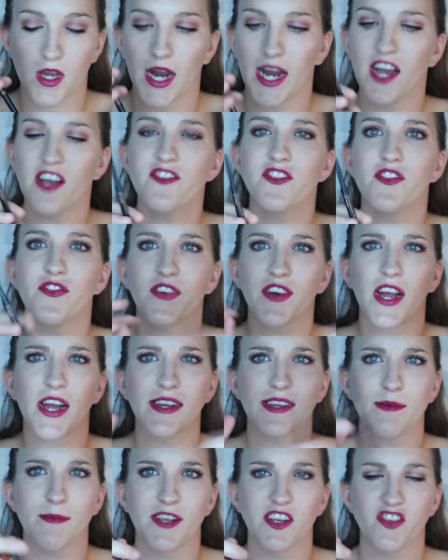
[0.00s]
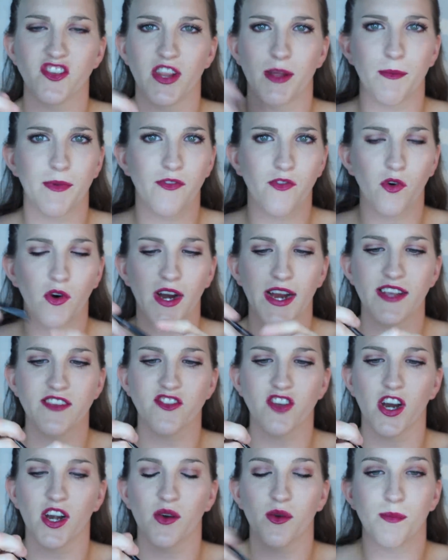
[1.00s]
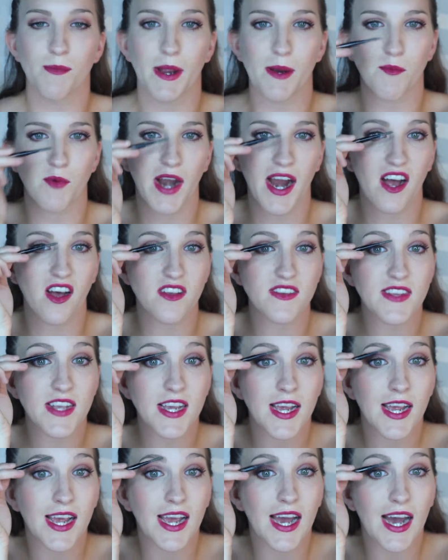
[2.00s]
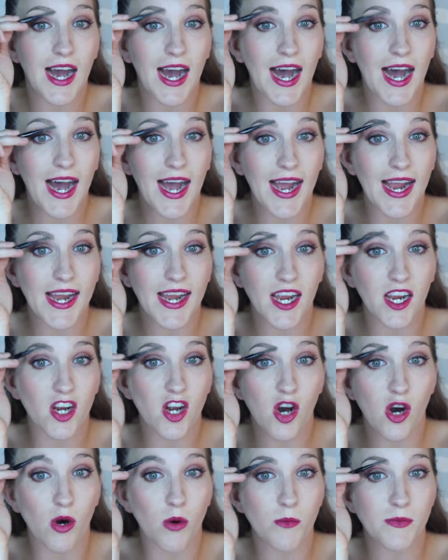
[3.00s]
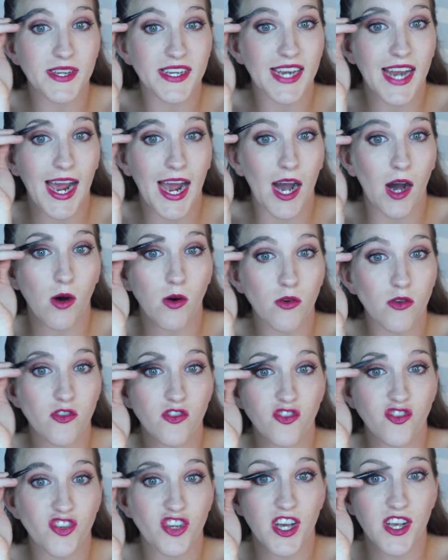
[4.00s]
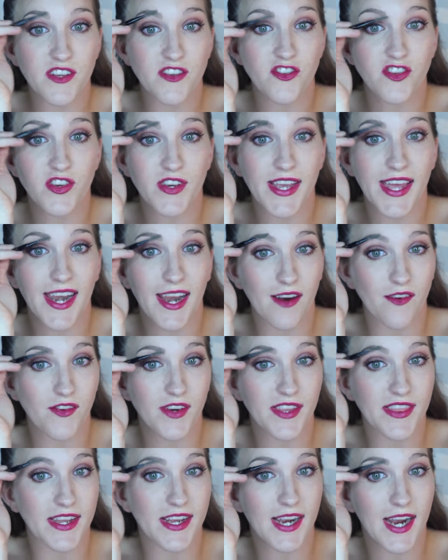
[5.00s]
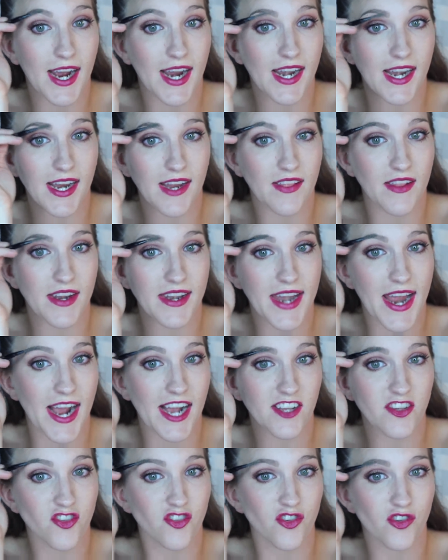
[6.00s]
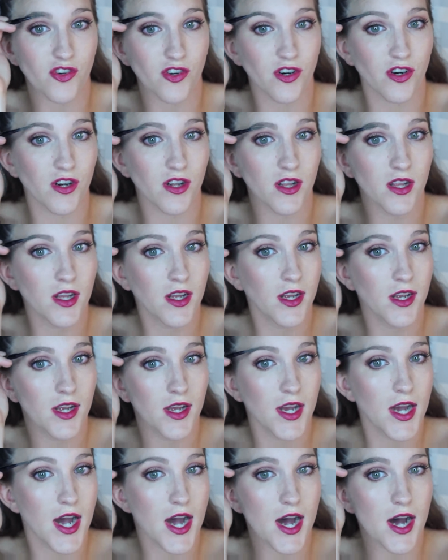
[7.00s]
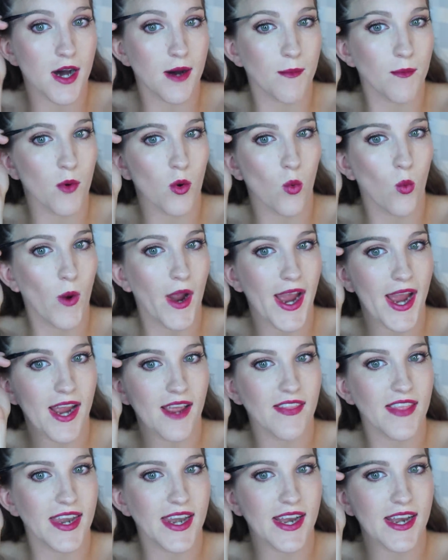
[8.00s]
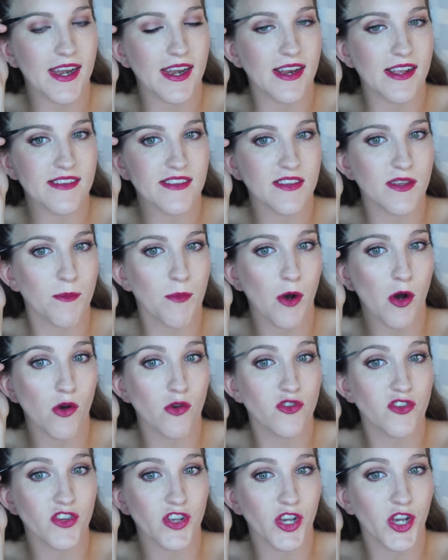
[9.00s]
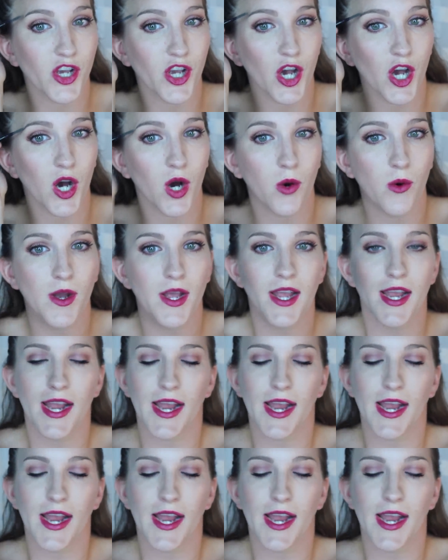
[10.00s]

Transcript: I also forgot to mention that before I started with my brows, I combed it out just to get everything kind of in the natural um, way that it is supposed to go.